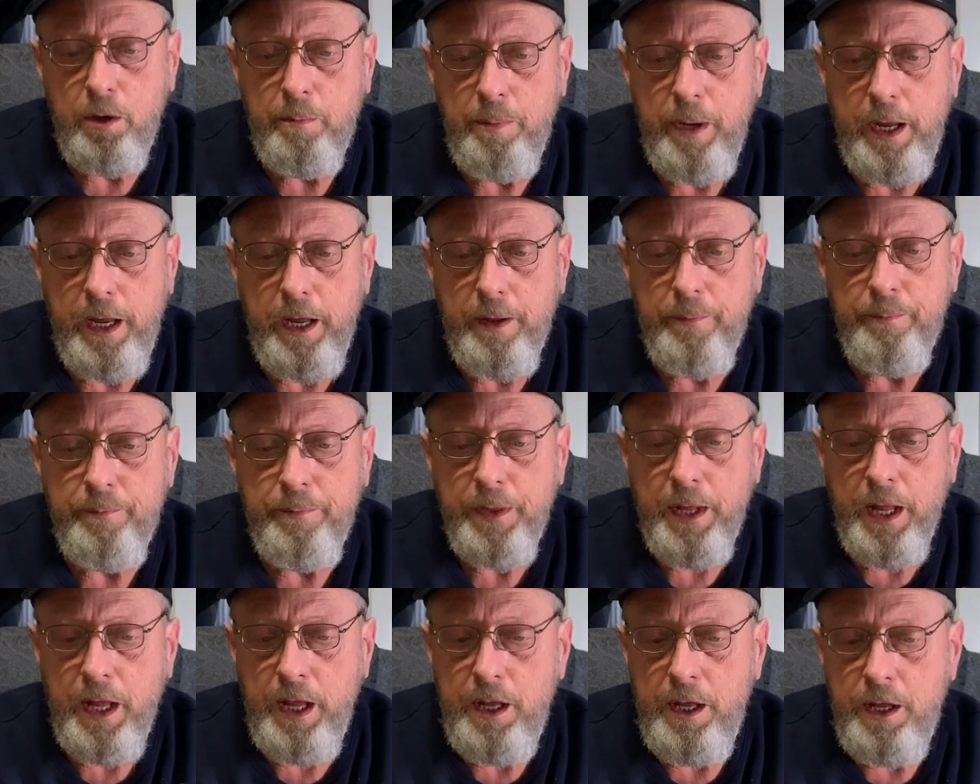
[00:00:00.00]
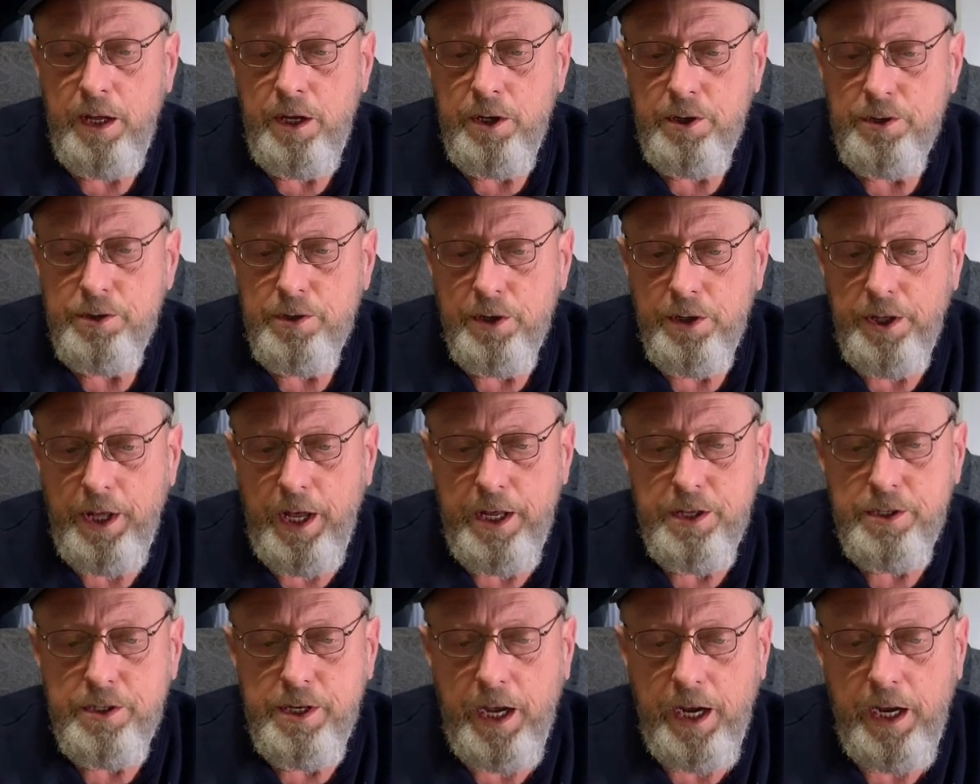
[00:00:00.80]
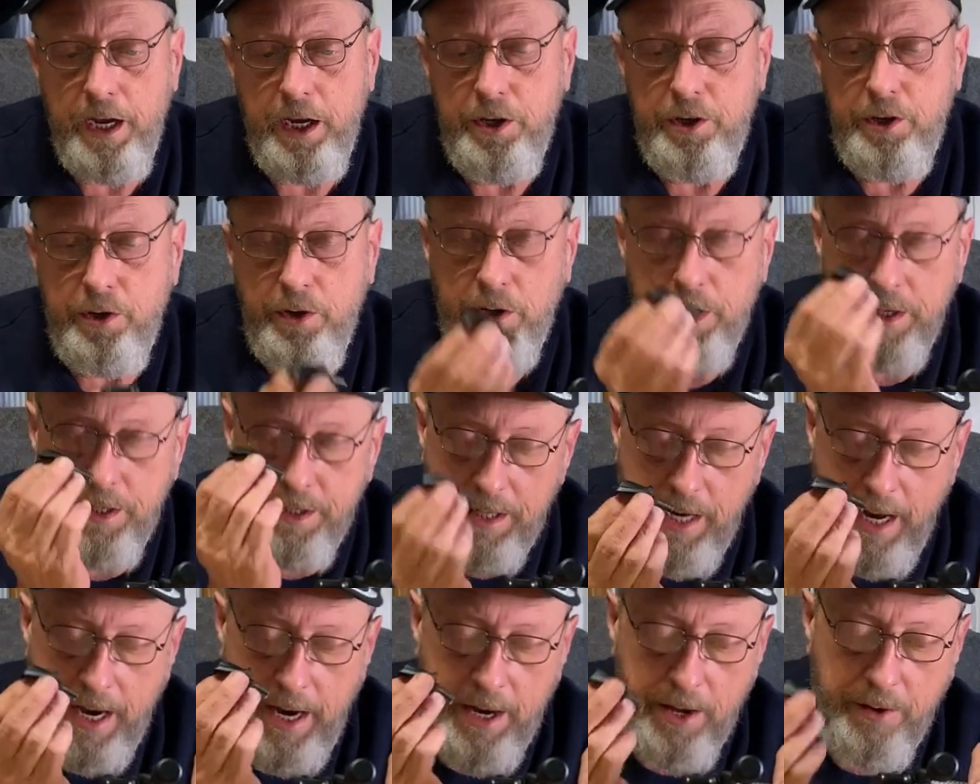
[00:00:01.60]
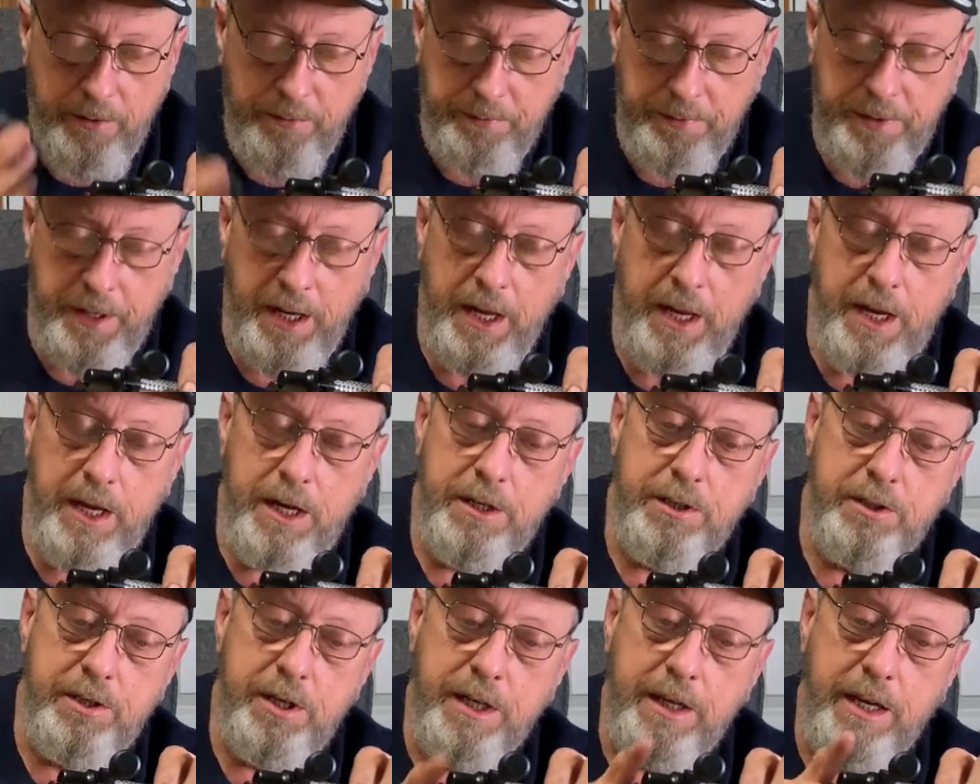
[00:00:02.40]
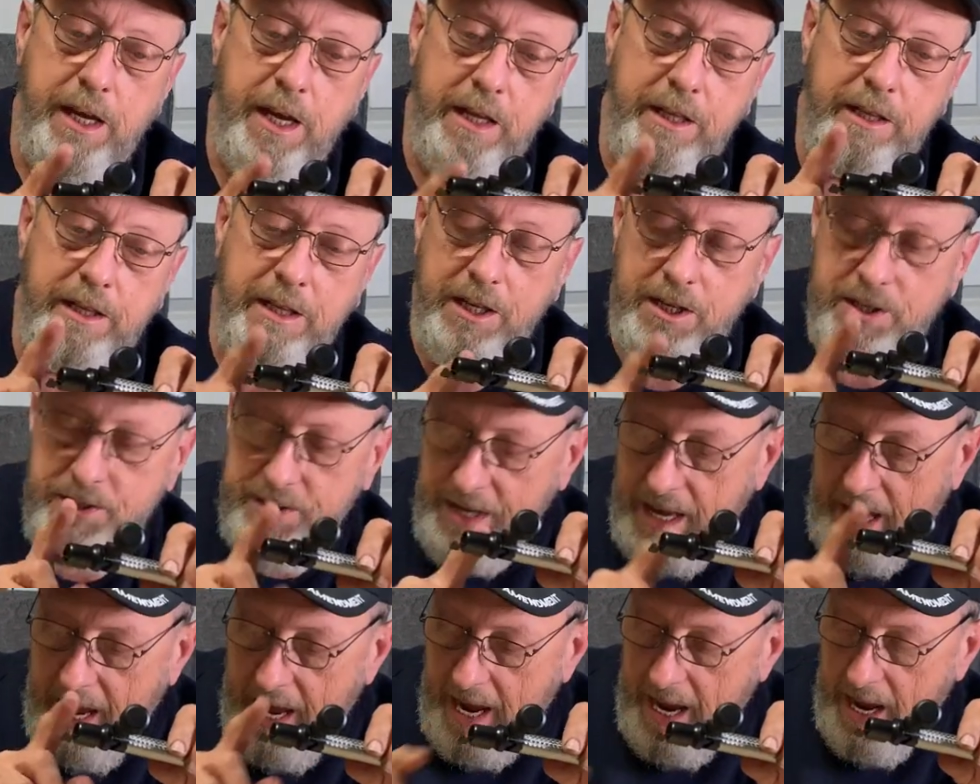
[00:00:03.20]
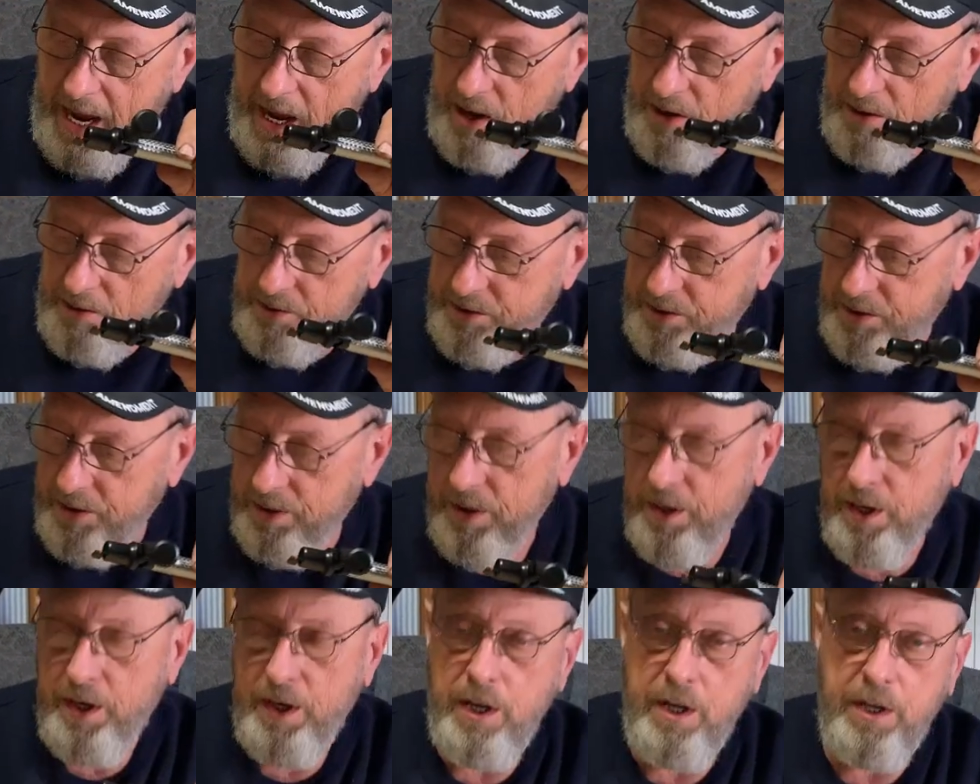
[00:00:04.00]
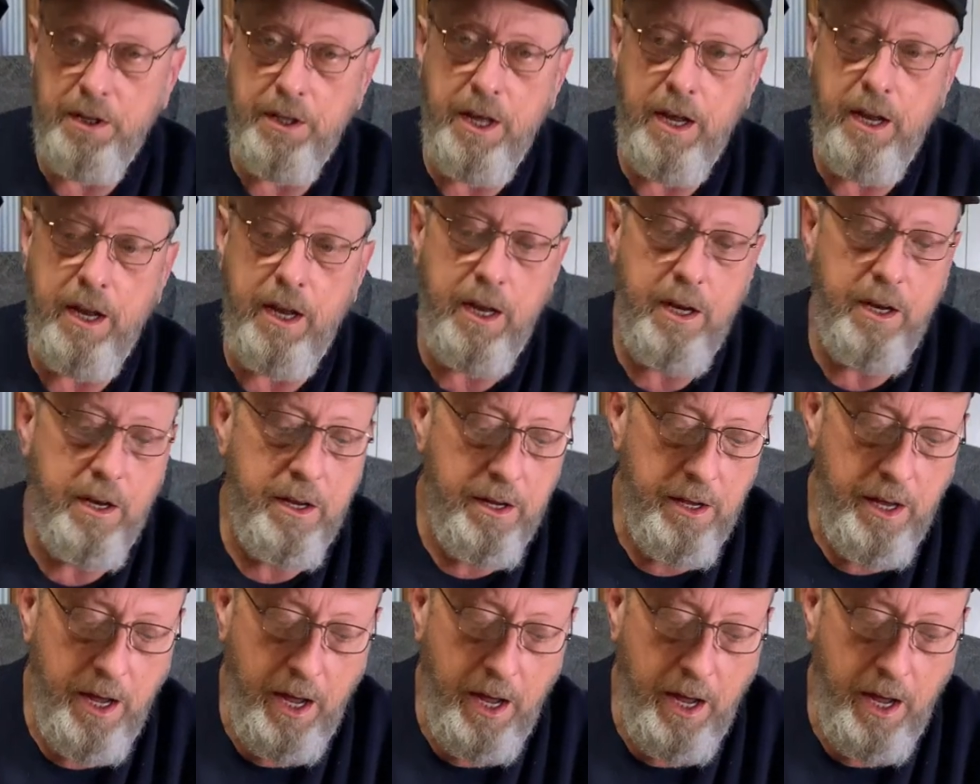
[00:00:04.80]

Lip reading: bit. So that's how you do it. Now, to get this out, I